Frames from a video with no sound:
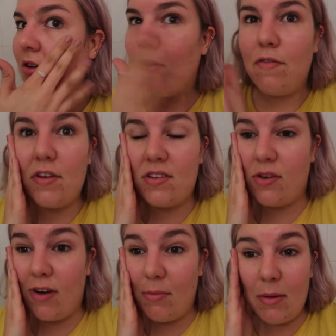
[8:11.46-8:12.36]
My face
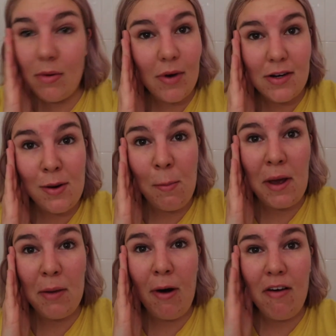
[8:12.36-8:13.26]
is red maybe when I took my
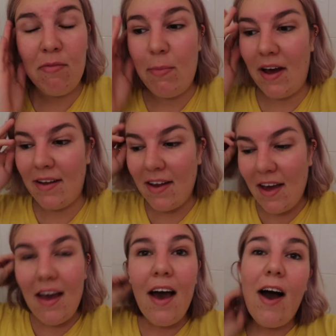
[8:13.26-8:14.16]
makeup off, but
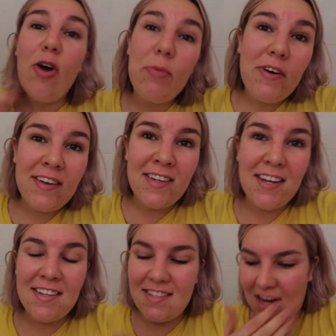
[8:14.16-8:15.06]
I hope you guys
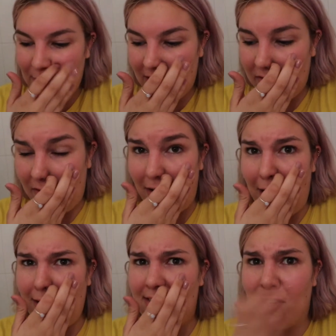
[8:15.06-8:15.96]
liked this day in my life vlog.
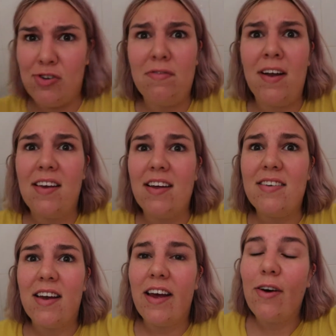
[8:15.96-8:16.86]
I had such a fun day
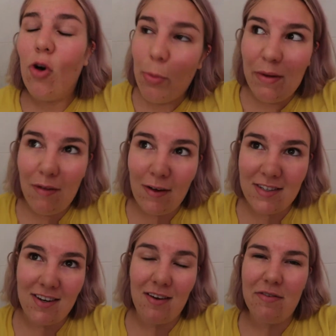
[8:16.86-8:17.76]
today. I hope I
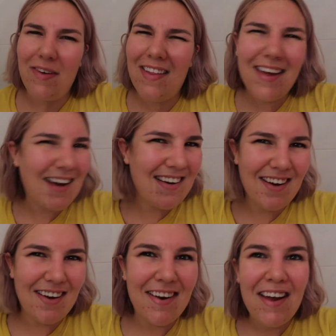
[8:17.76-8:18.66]
vlogged enough. I think I
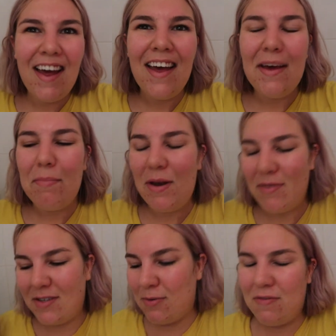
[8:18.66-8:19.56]
did. But it
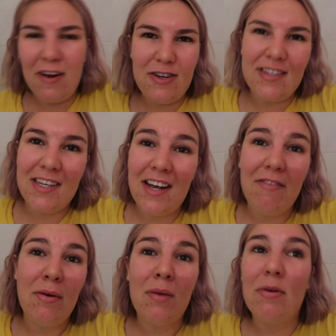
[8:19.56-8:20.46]
was super fun just seeing
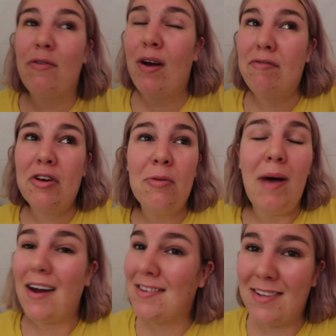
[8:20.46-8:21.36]
everyone before I have to go
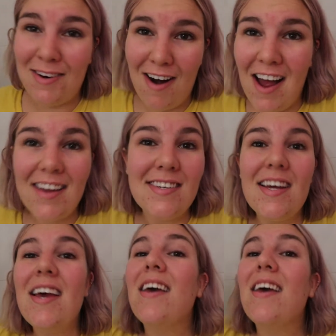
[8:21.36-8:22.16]
back to the grind